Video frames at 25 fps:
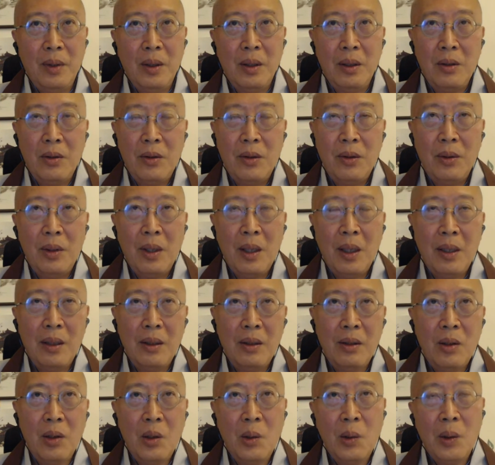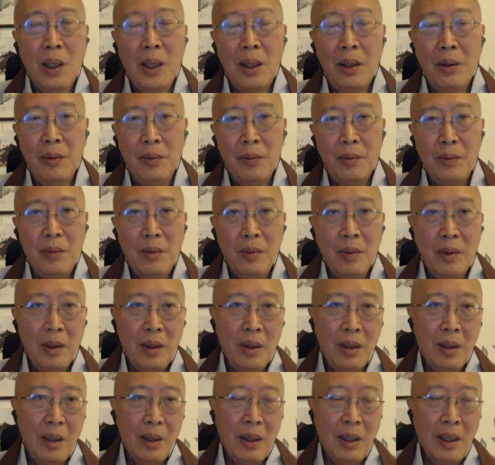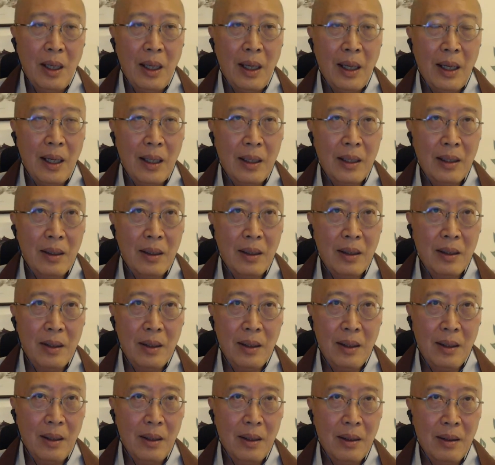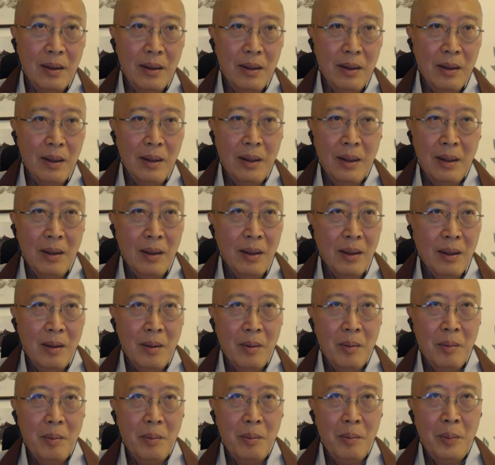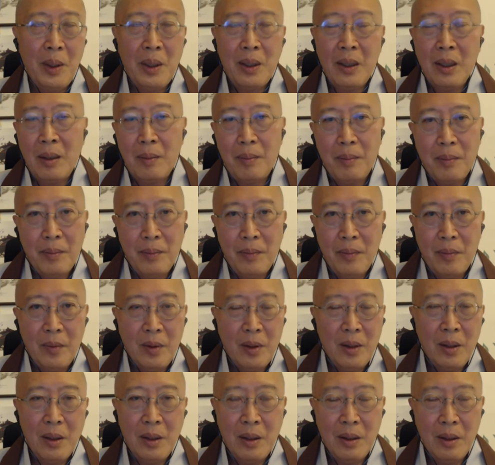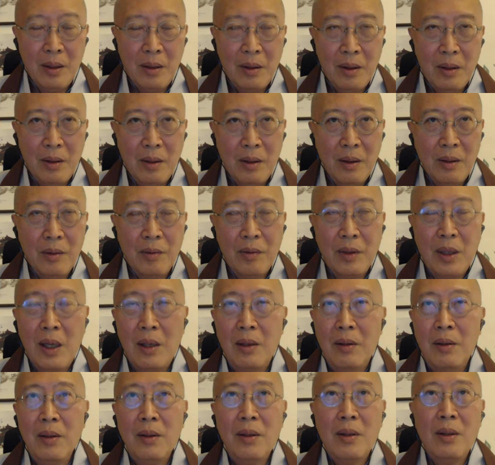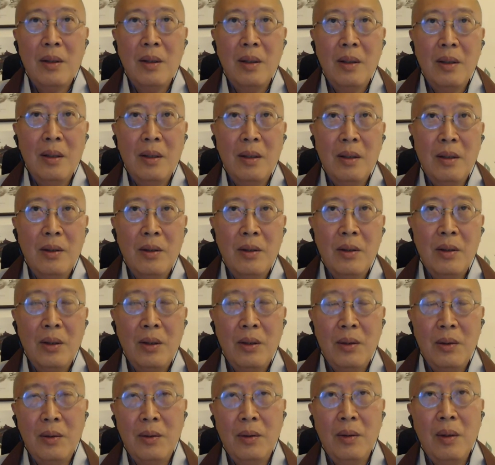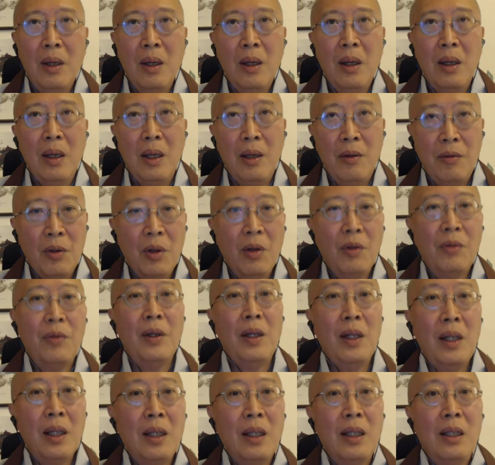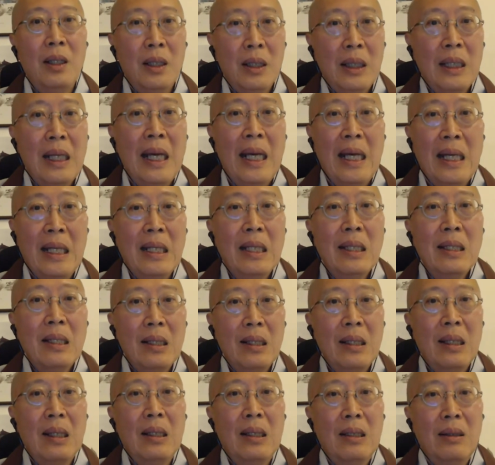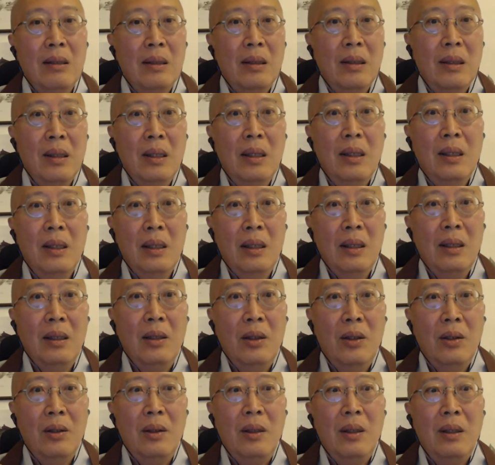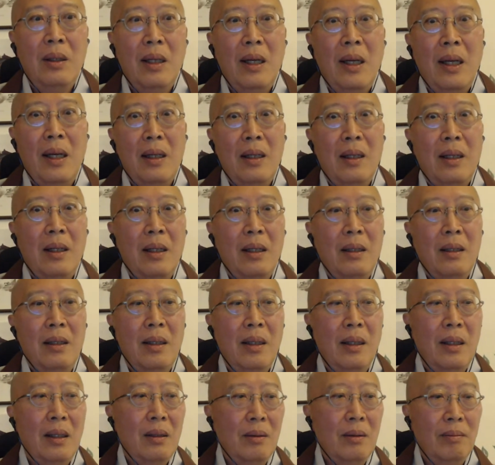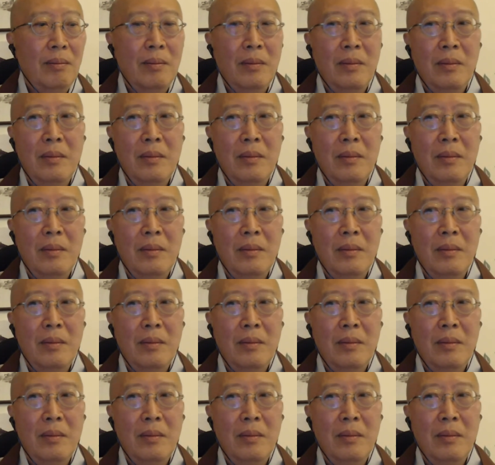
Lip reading: because you can go out and pick up the virus. So if you're feeling a little tense and a little like